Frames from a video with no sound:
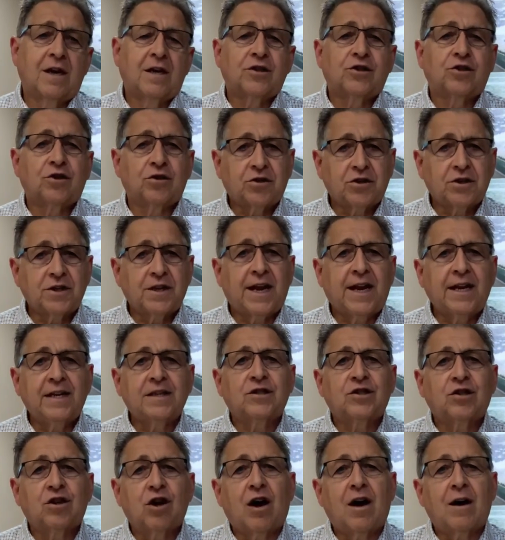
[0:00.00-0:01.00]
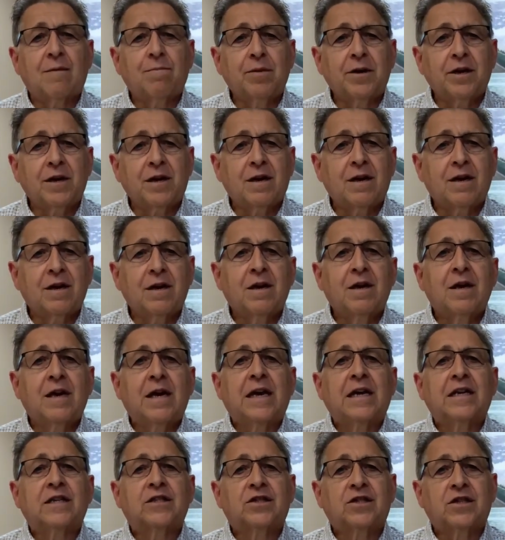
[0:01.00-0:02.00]
So today's topic
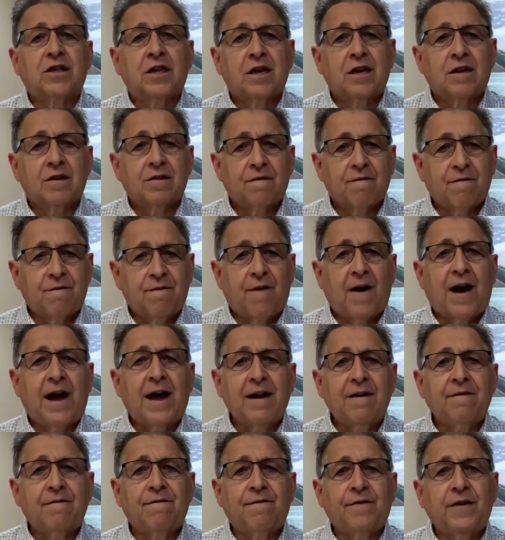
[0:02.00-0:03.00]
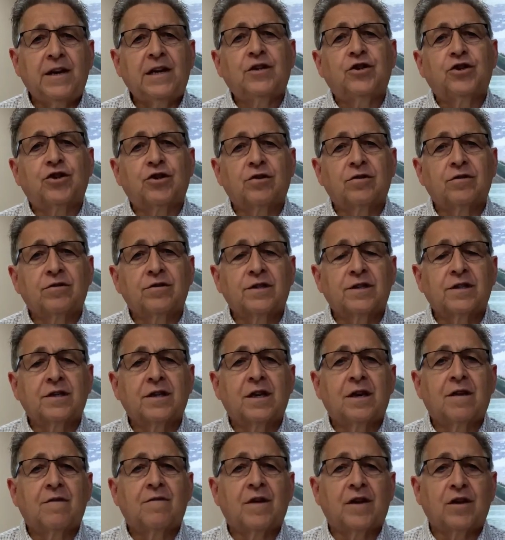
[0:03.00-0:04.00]
is 5 features
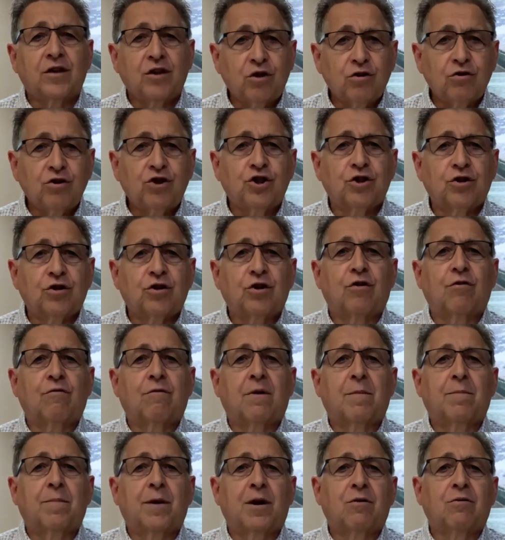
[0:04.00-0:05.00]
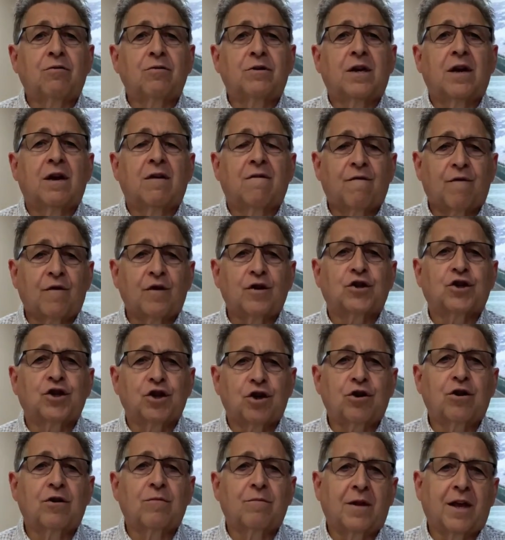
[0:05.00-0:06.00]
that you should know about for
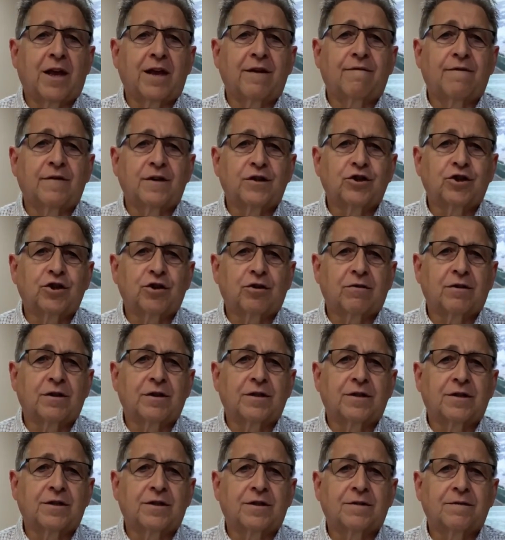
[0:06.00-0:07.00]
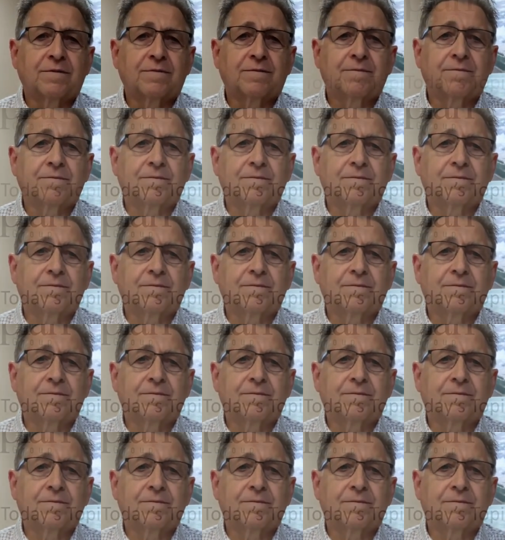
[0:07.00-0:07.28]
term life insurance.